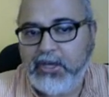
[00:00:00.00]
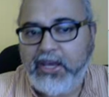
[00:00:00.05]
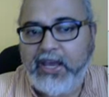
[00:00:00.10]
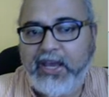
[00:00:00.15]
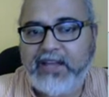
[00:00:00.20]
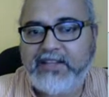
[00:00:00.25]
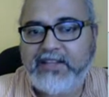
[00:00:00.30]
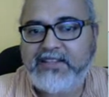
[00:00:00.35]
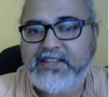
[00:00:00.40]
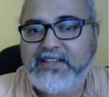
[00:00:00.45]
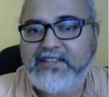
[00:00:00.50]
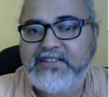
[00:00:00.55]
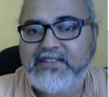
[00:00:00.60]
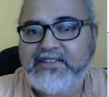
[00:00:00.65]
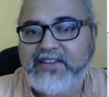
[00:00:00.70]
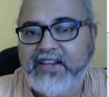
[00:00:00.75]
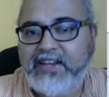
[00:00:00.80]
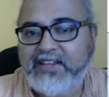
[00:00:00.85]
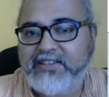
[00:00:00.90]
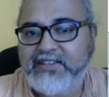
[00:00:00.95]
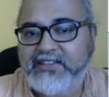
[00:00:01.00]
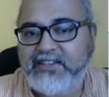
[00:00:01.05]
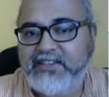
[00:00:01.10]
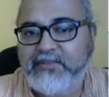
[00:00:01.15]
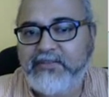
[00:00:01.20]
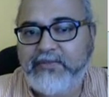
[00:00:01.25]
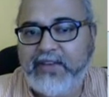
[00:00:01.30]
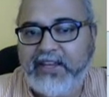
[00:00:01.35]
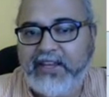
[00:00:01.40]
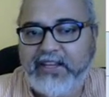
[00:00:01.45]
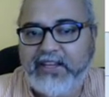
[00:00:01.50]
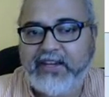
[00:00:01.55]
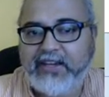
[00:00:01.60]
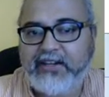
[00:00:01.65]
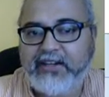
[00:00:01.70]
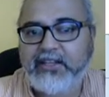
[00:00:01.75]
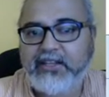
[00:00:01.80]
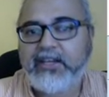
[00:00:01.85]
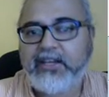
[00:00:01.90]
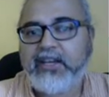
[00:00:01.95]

and since trace is invariant,